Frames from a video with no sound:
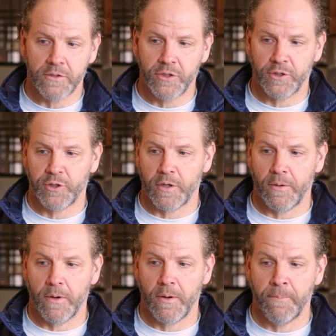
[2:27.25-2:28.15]
just
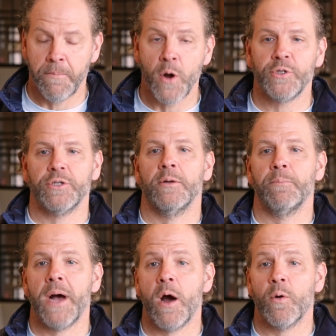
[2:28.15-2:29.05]
the emotion and
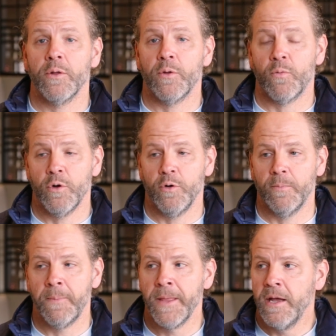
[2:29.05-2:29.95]
power in the room.
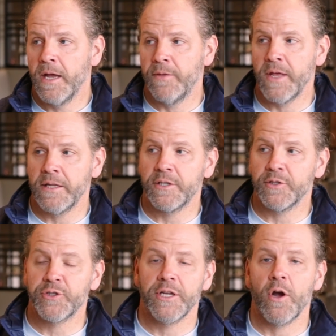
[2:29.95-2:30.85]
And then to see